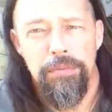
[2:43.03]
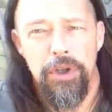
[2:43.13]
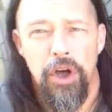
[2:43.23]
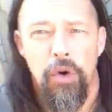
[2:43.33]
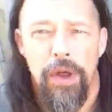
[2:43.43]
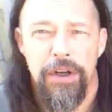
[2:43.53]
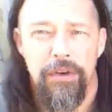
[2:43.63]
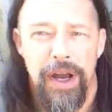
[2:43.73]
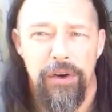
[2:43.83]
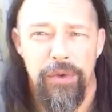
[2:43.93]
below on the
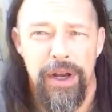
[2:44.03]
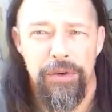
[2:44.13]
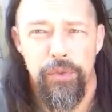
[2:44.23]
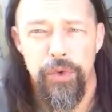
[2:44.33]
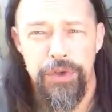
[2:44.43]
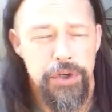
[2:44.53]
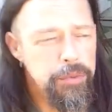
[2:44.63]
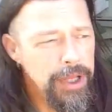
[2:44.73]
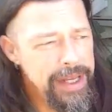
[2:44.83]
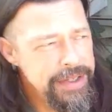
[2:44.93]
ground around the roots of your
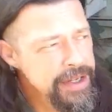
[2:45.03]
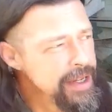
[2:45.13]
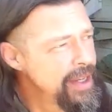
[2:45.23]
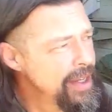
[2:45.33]
plants,